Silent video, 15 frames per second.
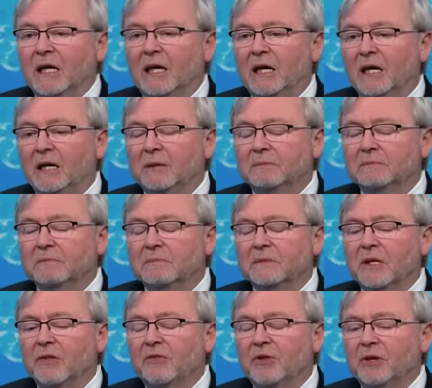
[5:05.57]
Um,
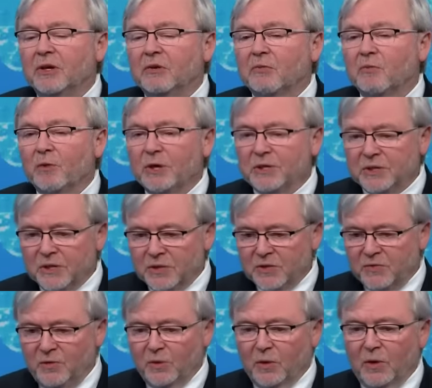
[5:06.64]
the reasons
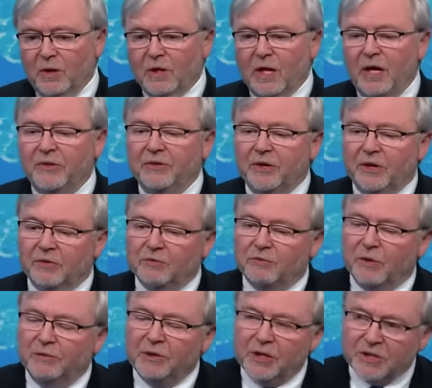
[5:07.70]
for it, I think,
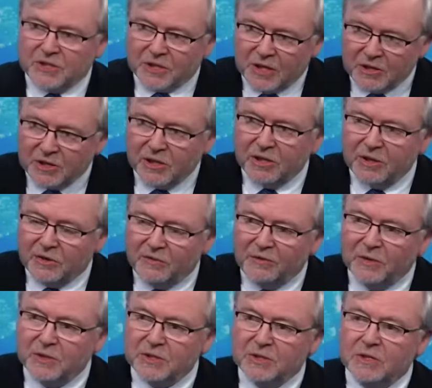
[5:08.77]
driven essentially in the
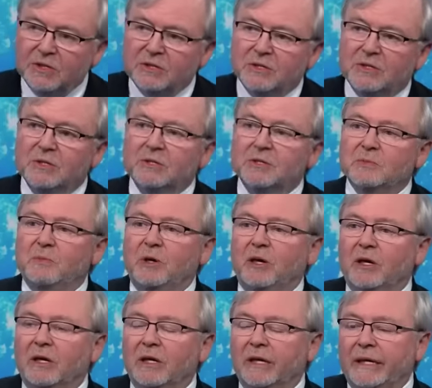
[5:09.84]
first instance
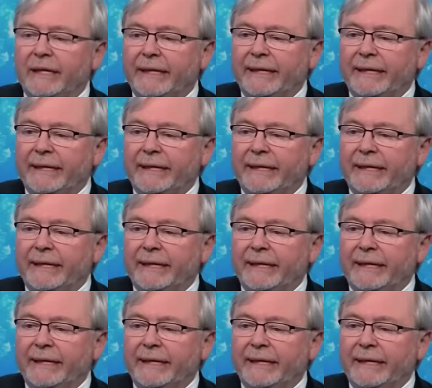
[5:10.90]
by